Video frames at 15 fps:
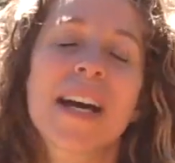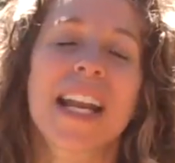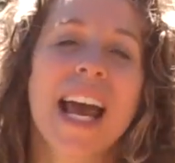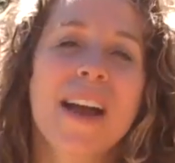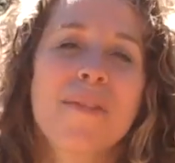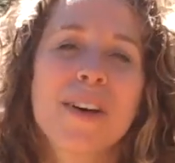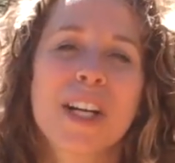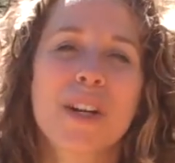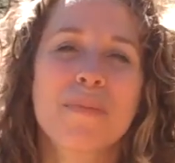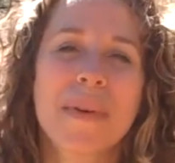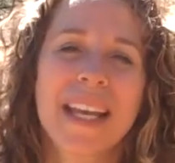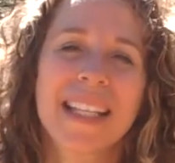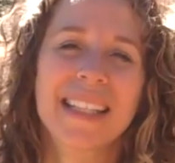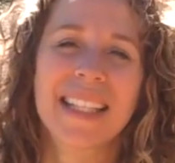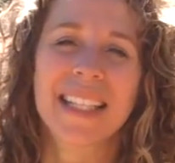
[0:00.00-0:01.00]
but I want to
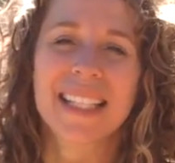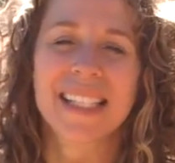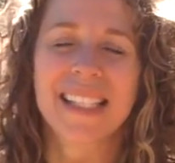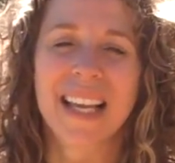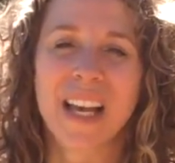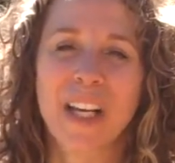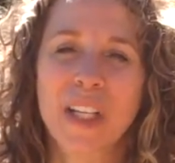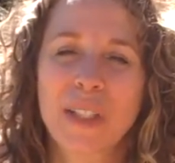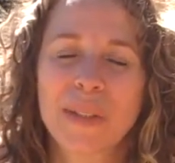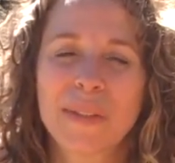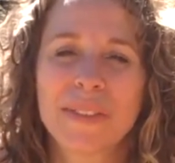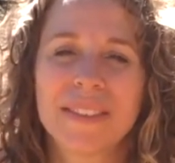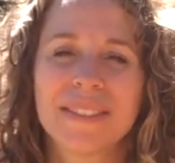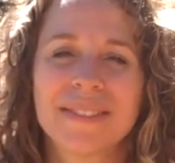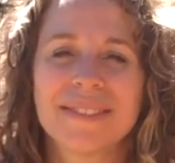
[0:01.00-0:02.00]
make this
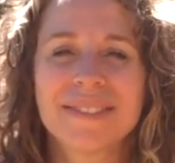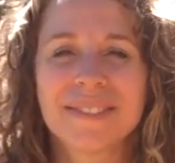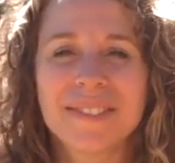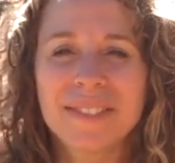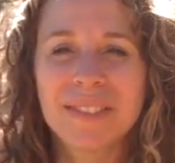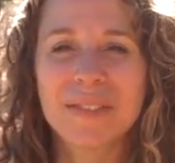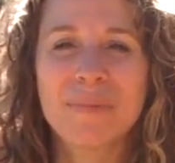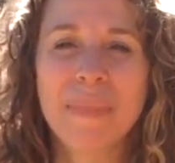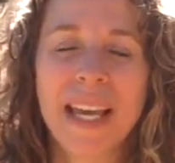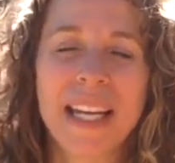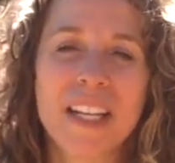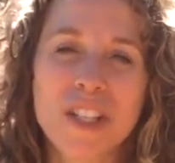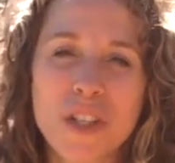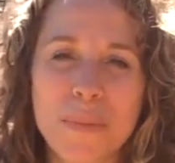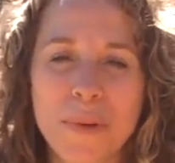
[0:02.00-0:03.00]
uh,
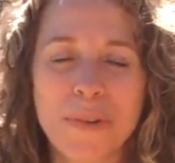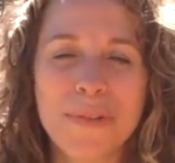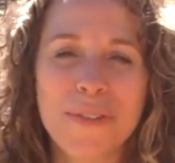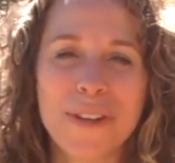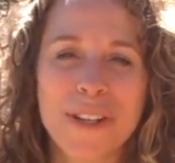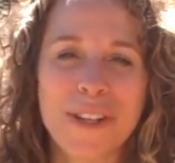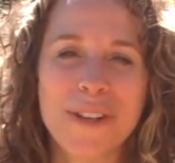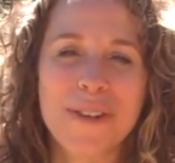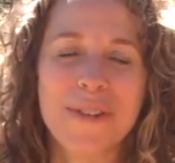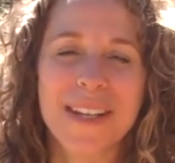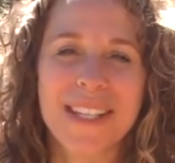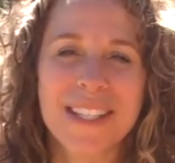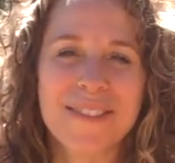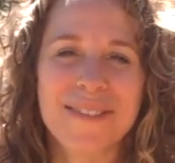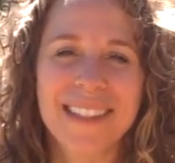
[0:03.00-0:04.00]
manageable for you
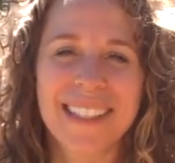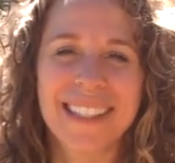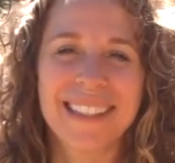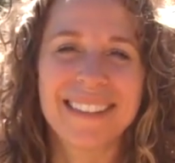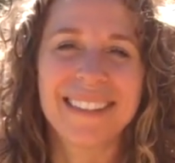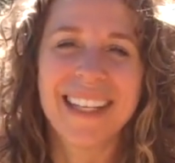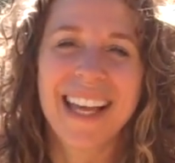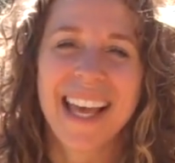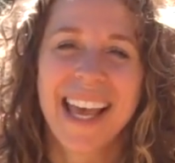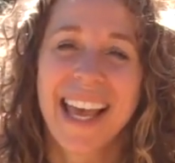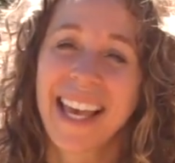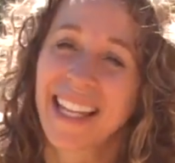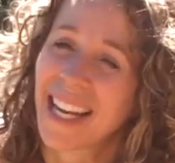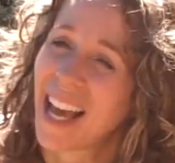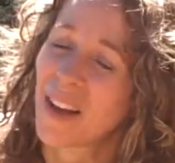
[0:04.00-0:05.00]
as well.
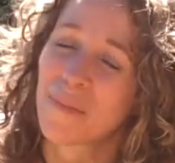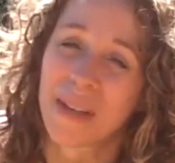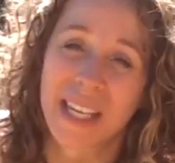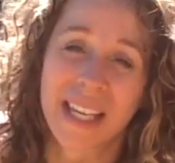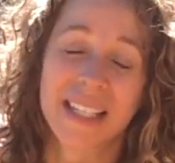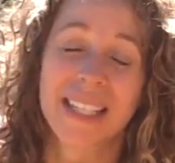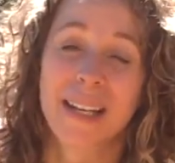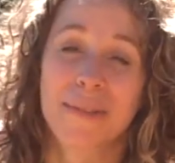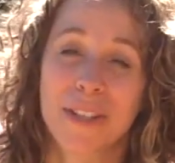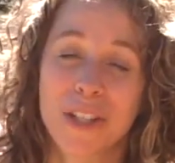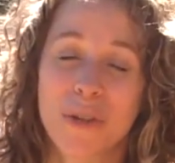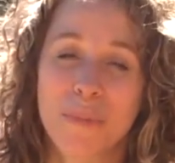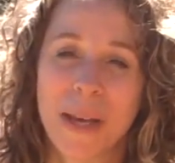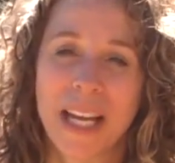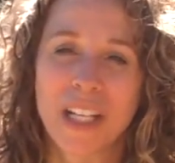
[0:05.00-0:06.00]
And because I
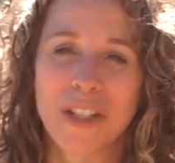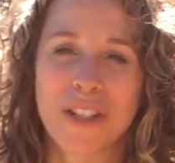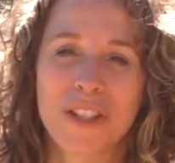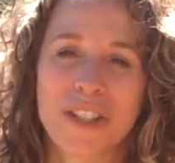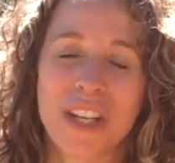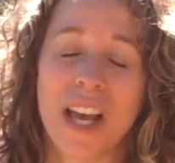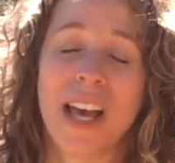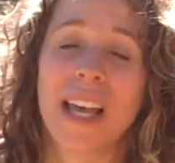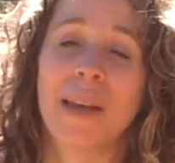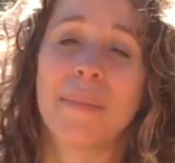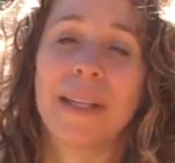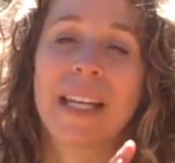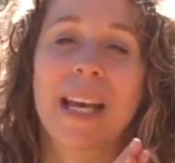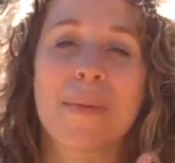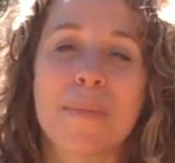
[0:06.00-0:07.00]
respect your time
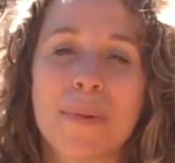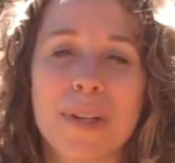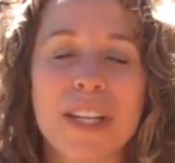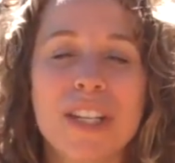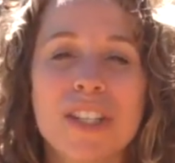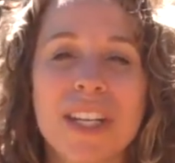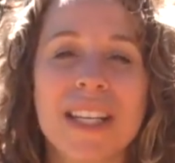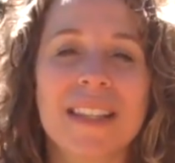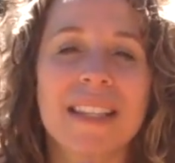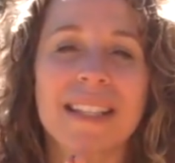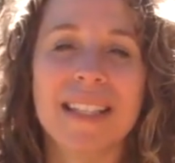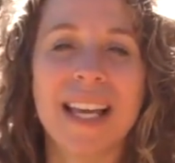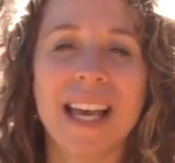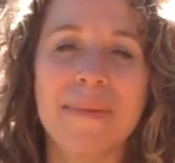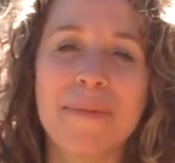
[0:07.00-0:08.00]
and I appreciate the
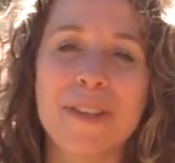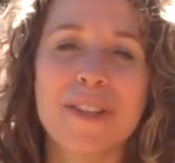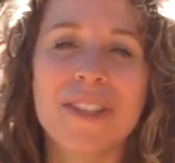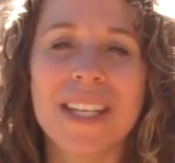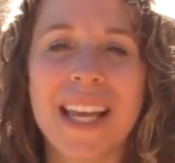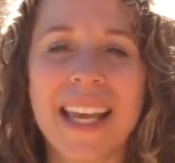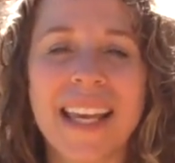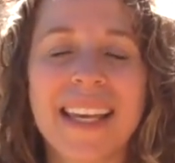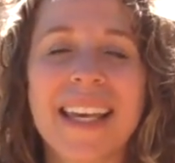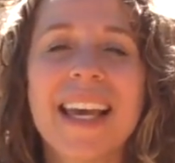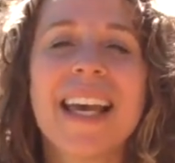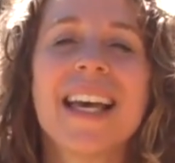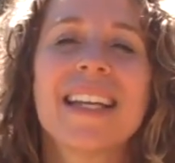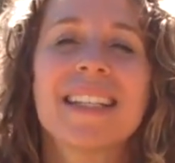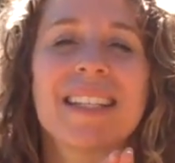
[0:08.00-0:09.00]
time you take
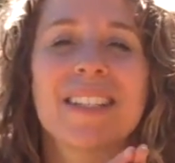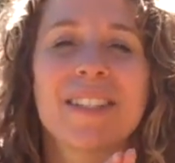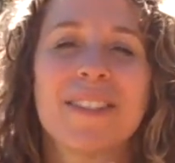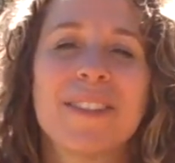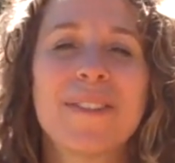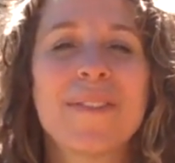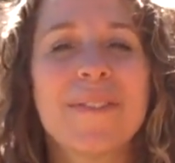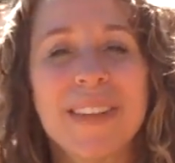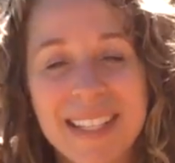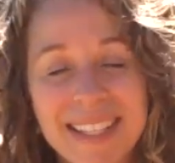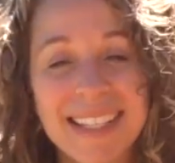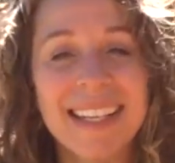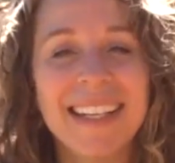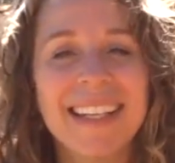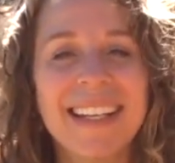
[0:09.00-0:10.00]
to
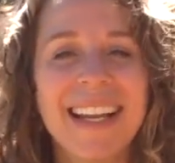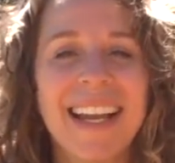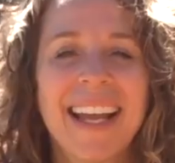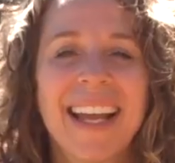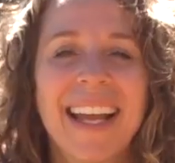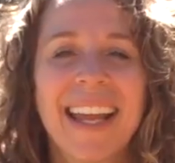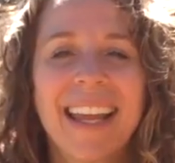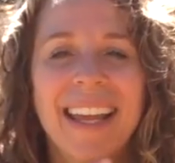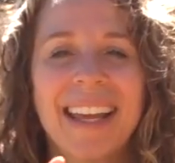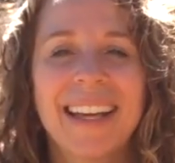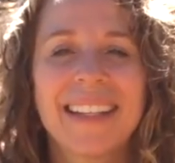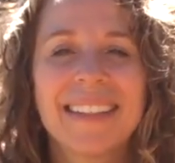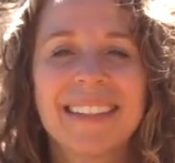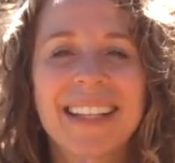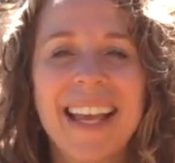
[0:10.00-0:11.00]
visit
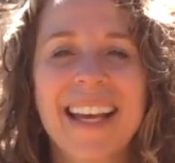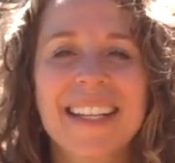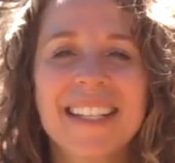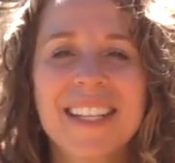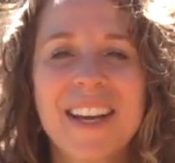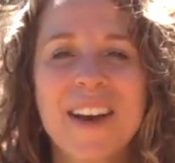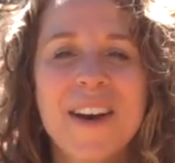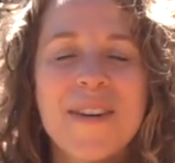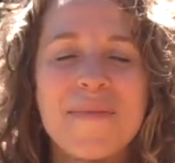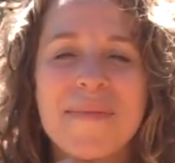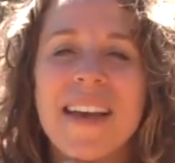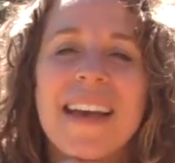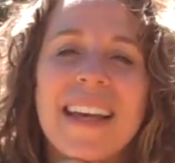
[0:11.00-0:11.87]
and catch up.